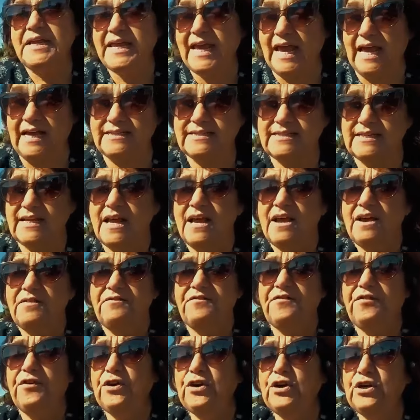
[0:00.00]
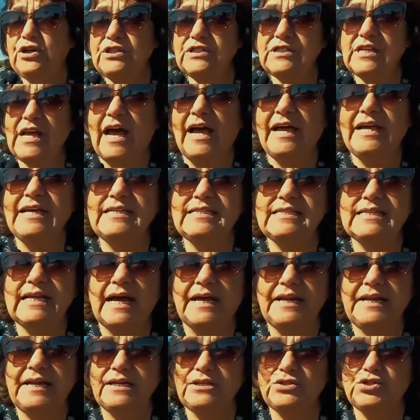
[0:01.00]
Yes, first I
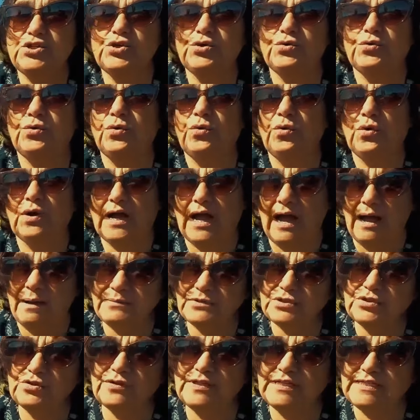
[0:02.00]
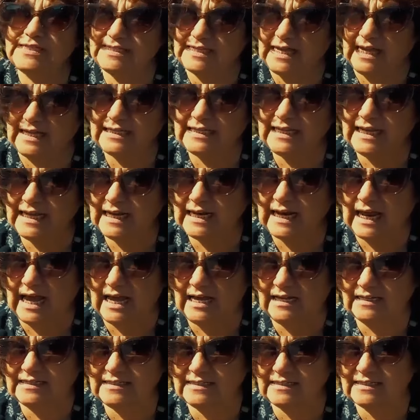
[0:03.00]
started to come to the Sunday
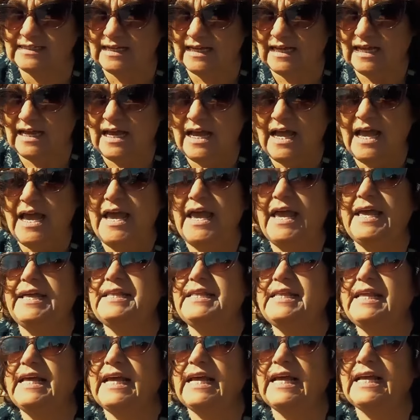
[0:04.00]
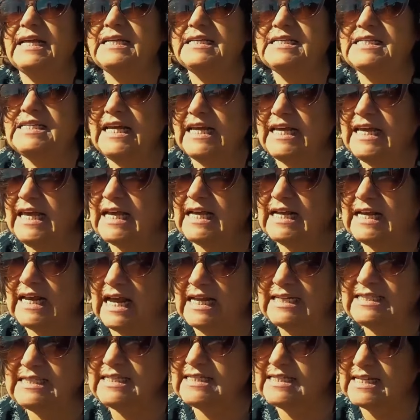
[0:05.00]
class and then taking
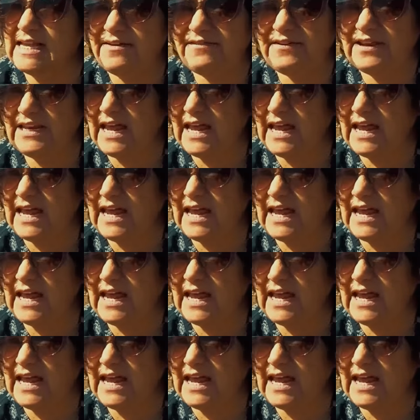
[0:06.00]
classes every